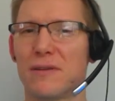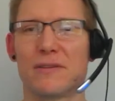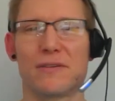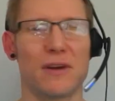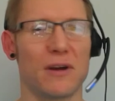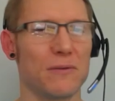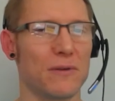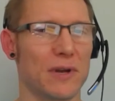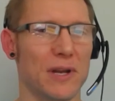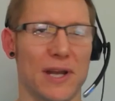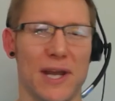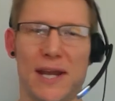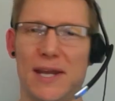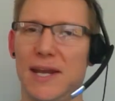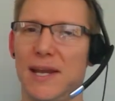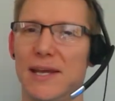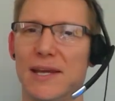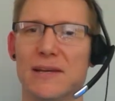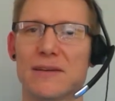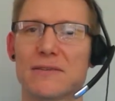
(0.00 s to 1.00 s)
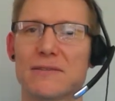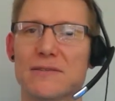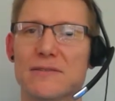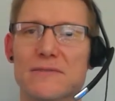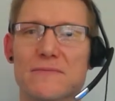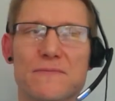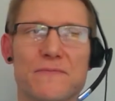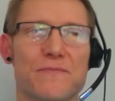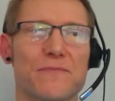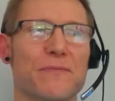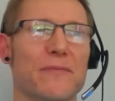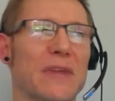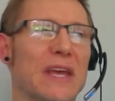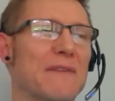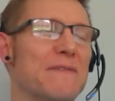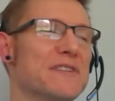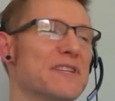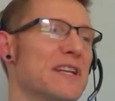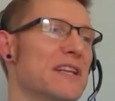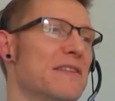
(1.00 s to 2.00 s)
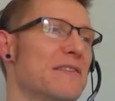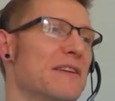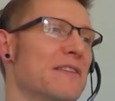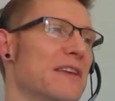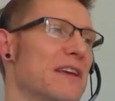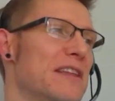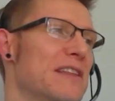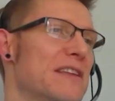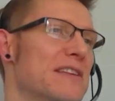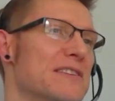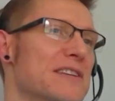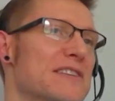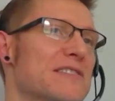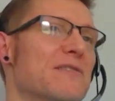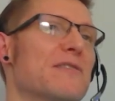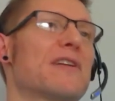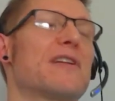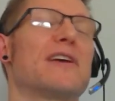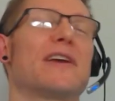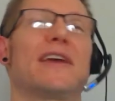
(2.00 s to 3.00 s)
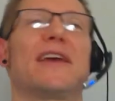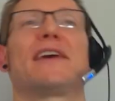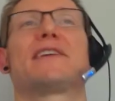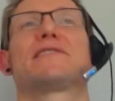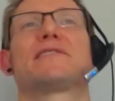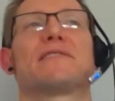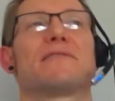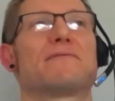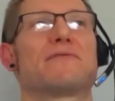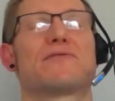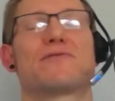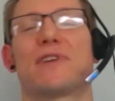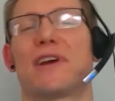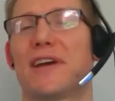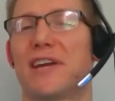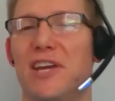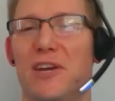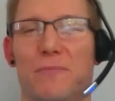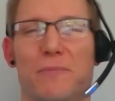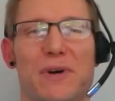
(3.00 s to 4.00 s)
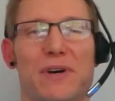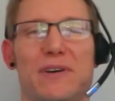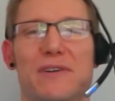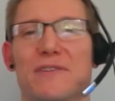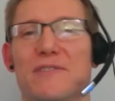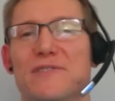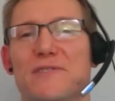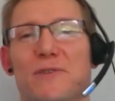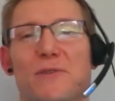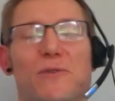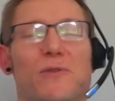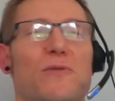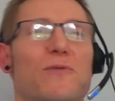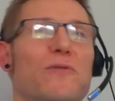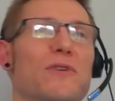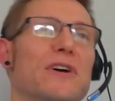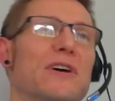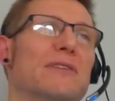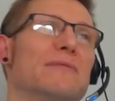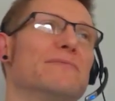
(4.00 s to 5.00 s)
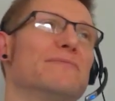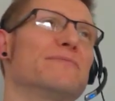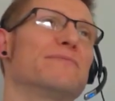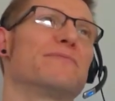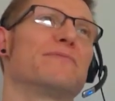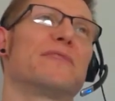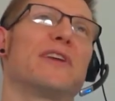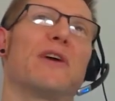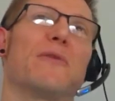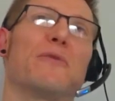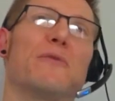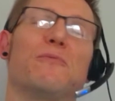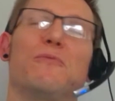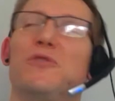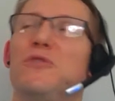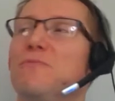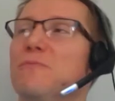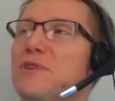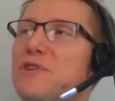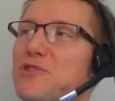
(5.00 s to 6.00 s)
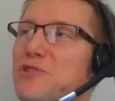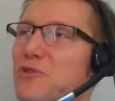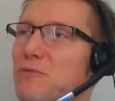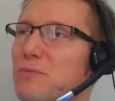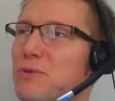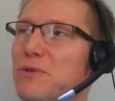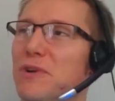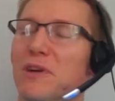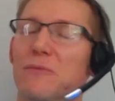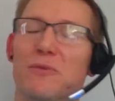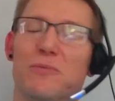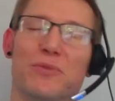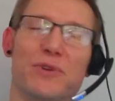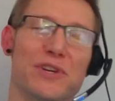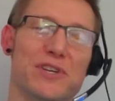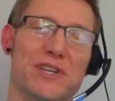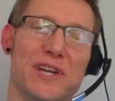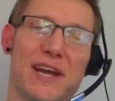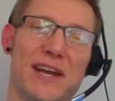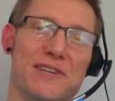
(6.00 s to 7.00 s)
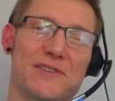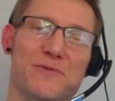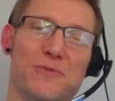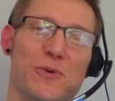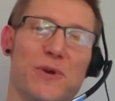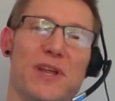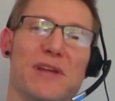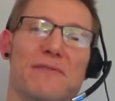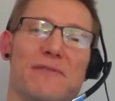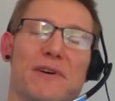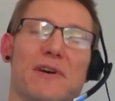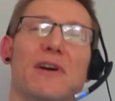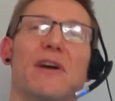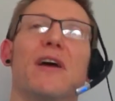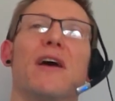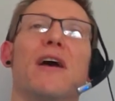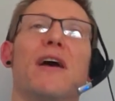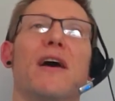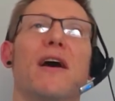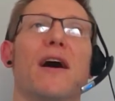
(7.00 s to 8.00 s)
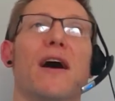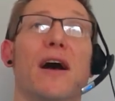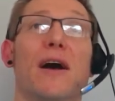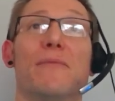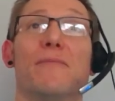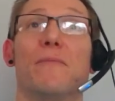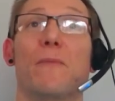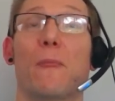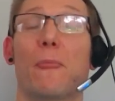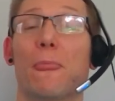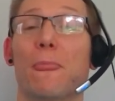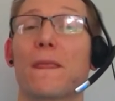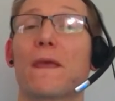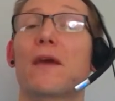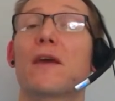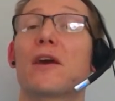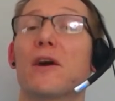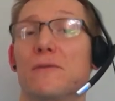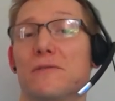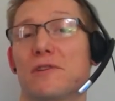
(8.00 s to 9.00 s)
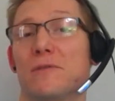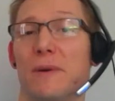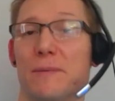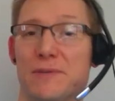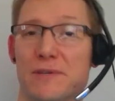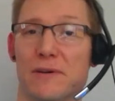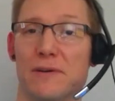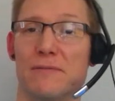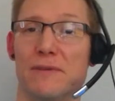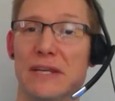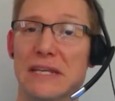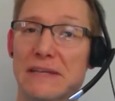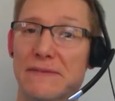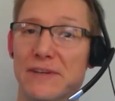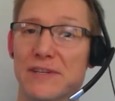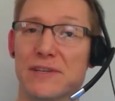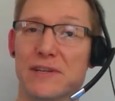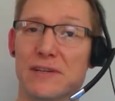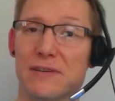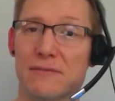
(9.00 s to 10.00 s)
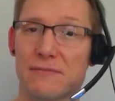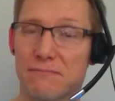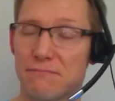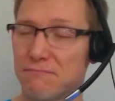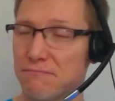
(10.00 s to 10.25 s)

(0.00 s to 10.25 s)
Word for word: don't click any links if there's anything in there that says click here to track your parcel or um, yeah, we, you missed your booking with British Gas or whatever, um, go to the website individually,